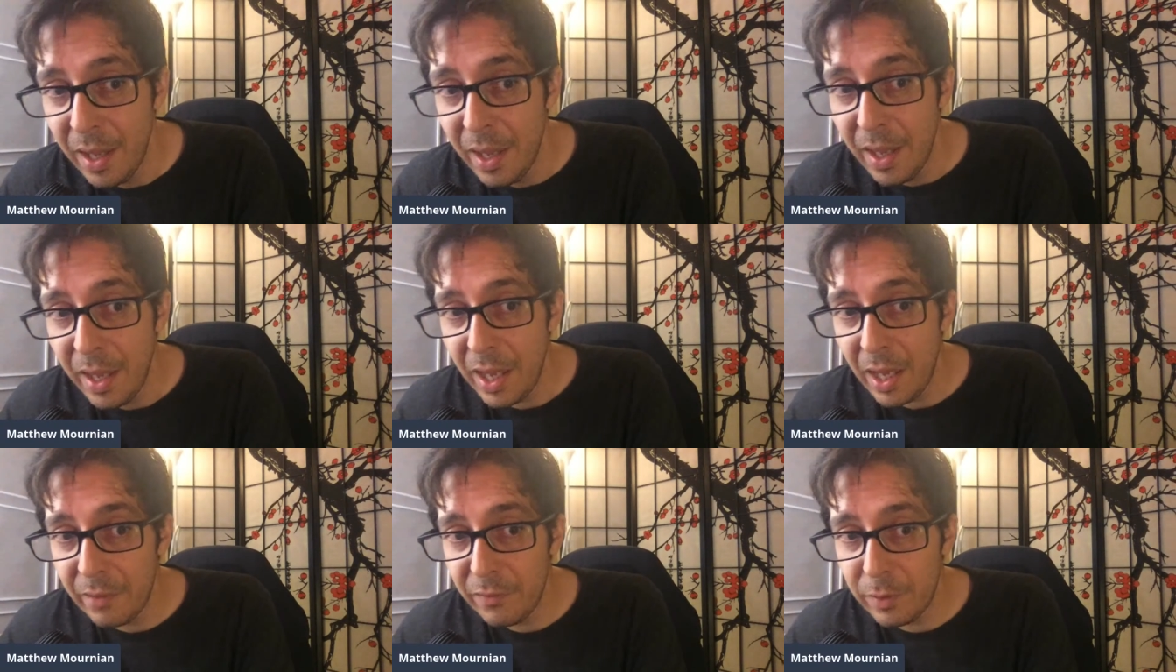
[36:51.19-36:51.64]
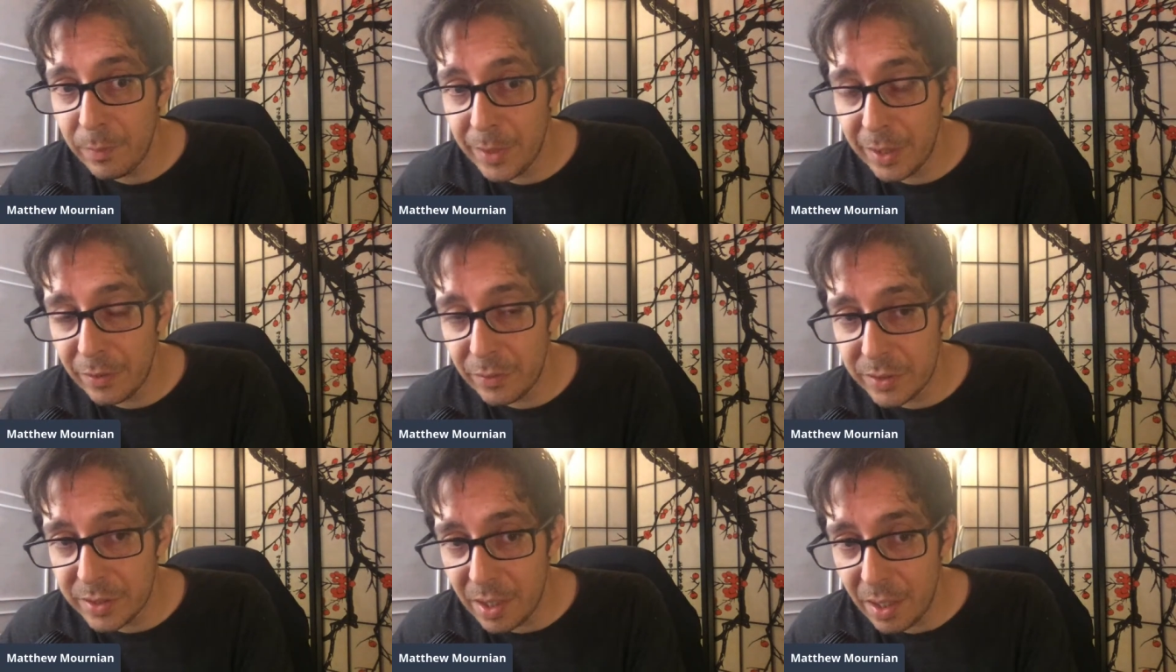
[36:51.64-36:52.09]
heavy
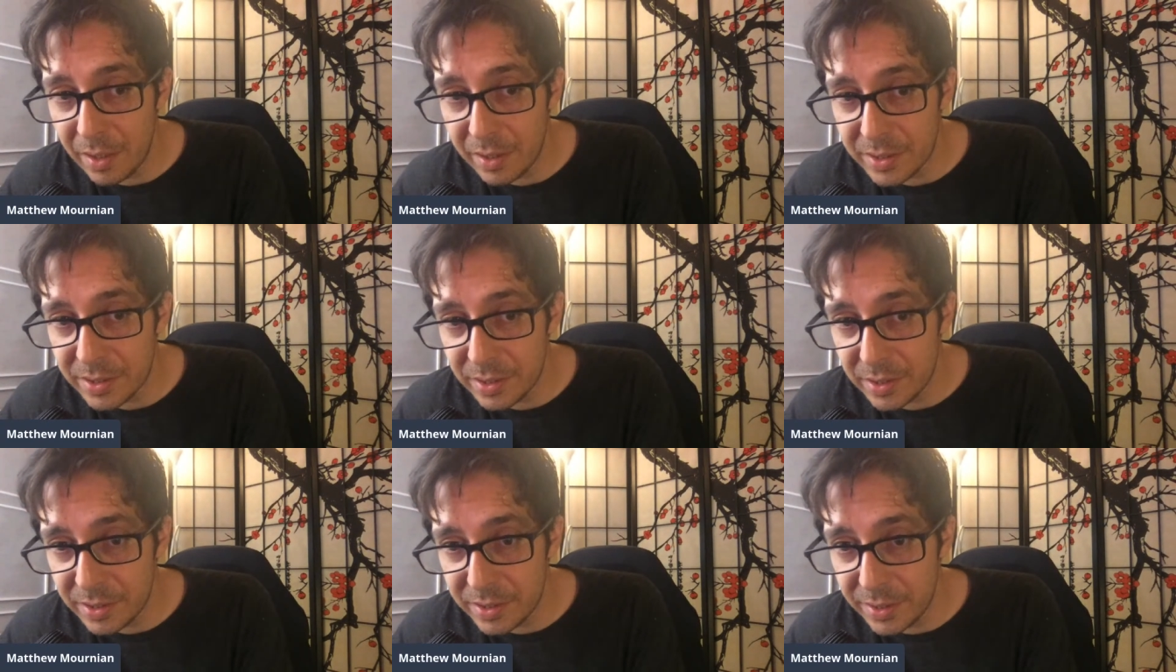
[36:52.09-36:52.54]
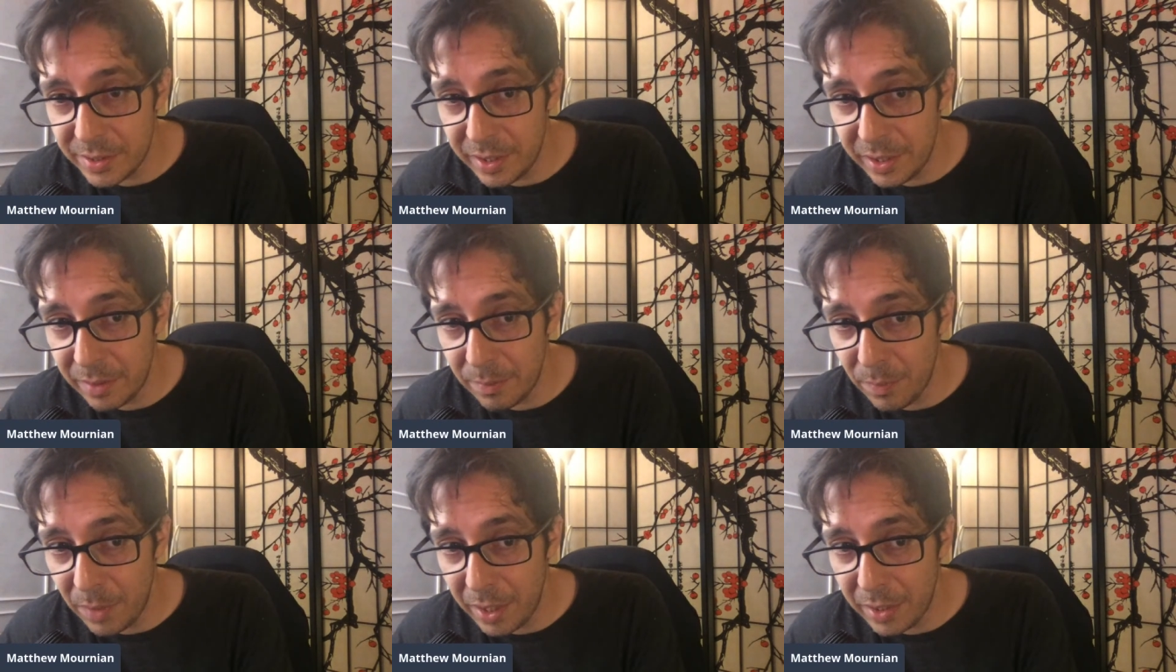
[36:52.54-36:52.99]
metal toxicity
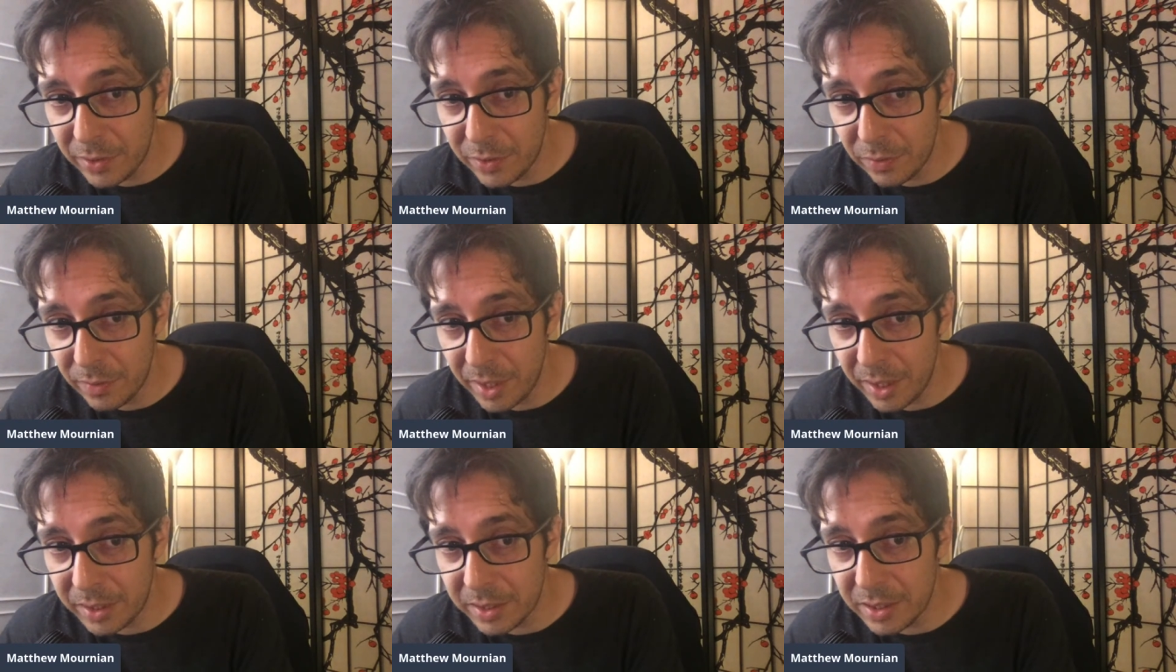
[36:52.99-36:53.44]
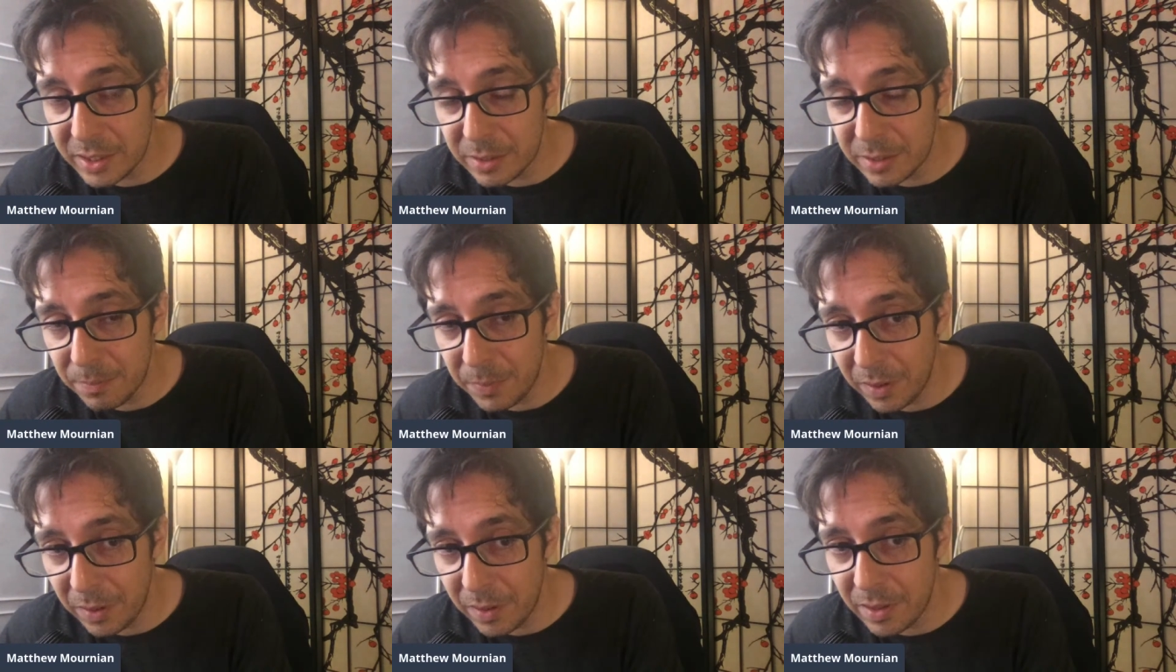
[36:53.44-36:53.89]
in my direct
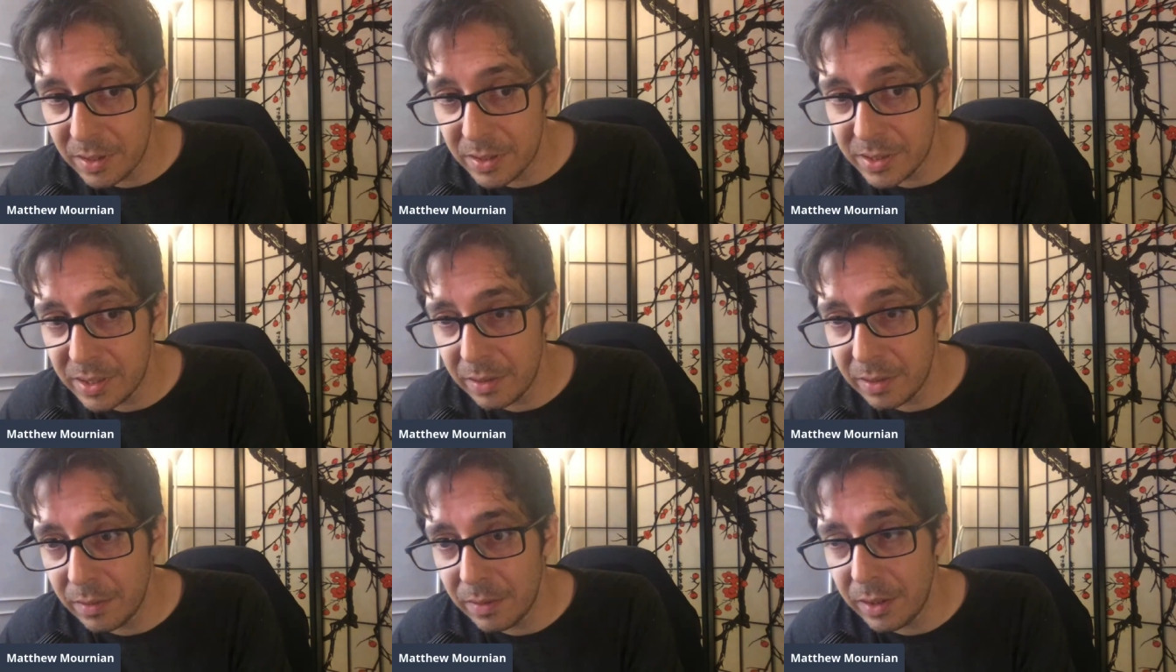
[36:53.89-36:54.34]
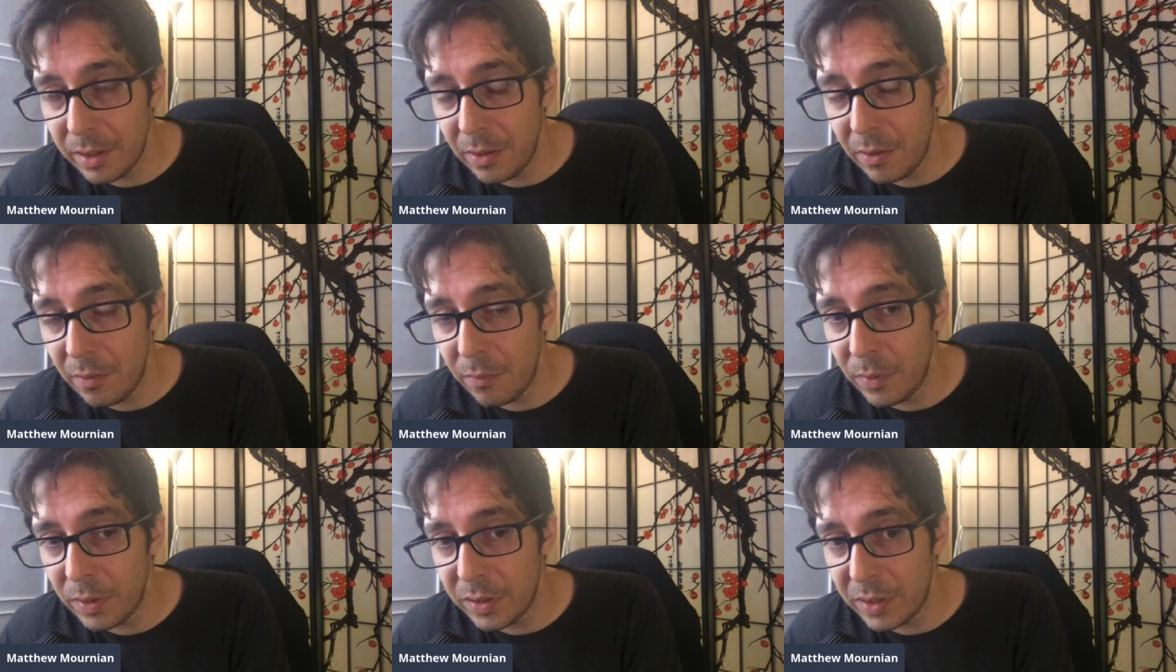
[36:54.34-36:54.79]
experience and
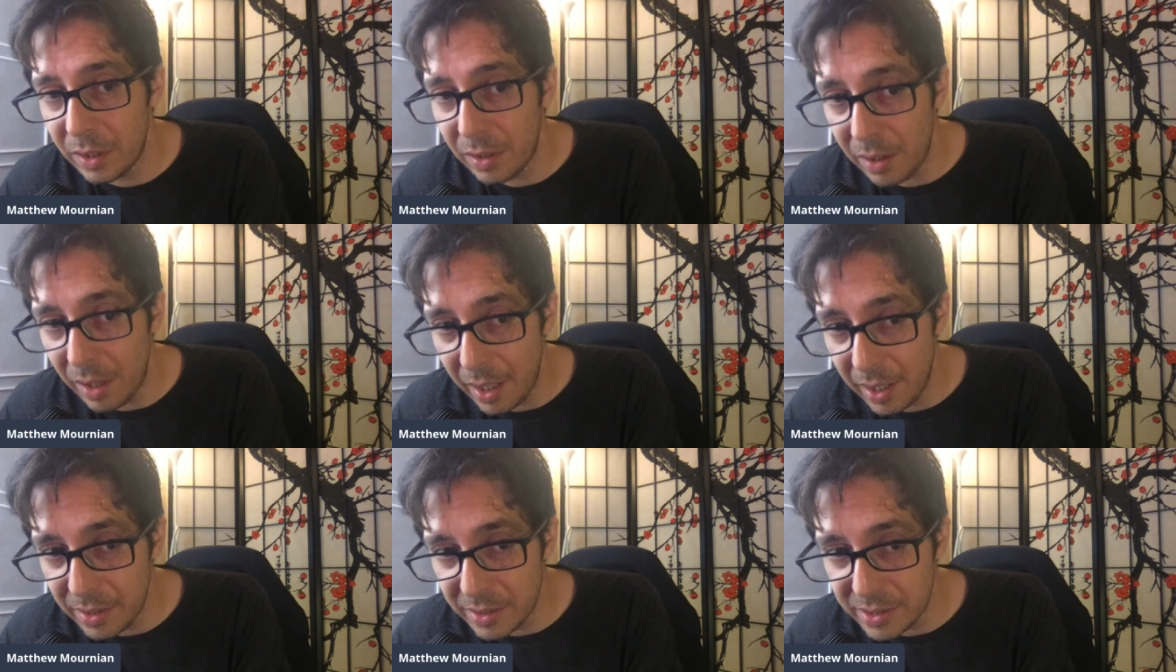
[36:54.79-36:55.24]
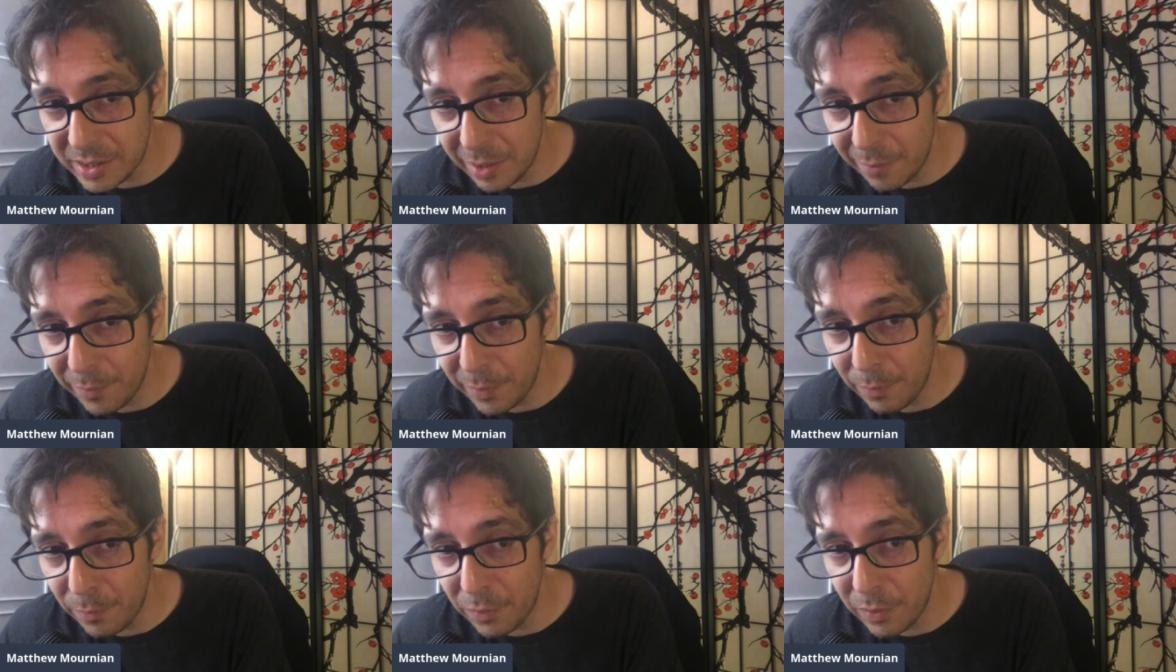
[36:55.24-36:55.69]
with the clients that
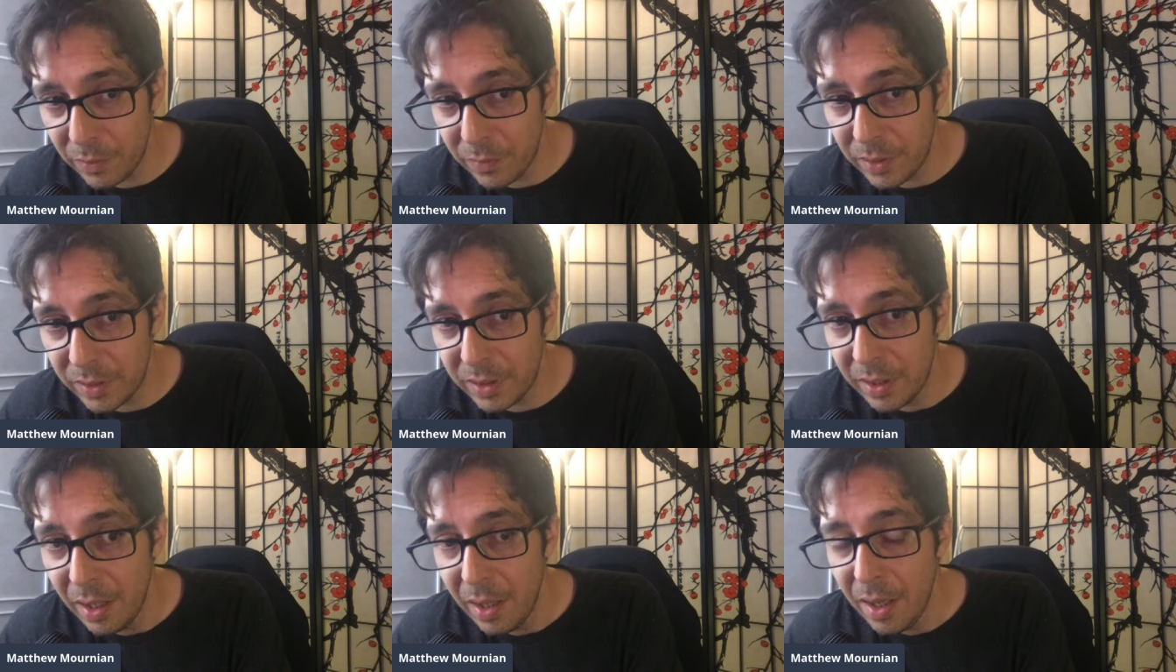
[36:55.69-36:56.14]
we work with,